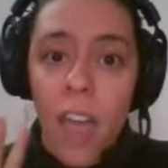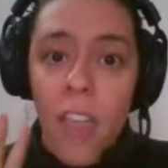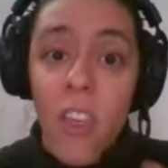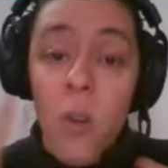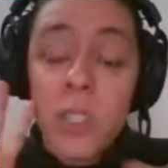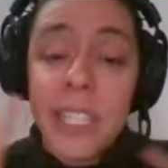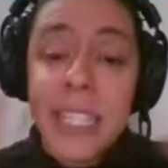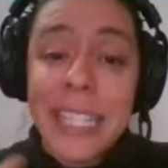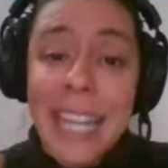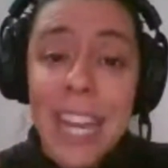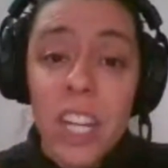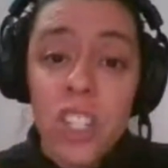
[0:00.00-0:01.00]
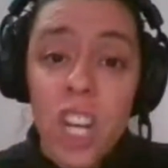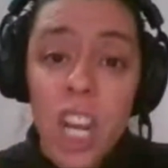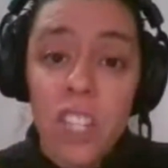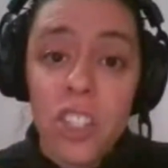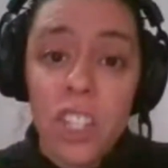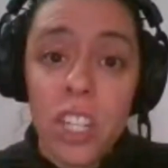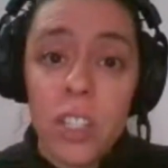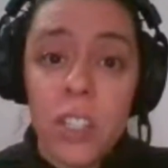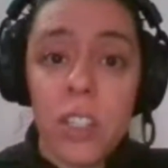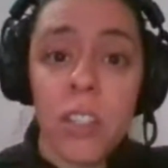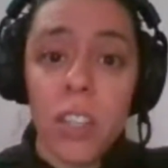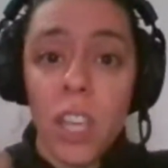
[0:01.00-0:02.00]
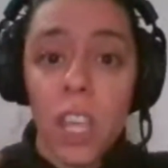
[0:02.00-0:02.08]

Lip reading: And those slight changes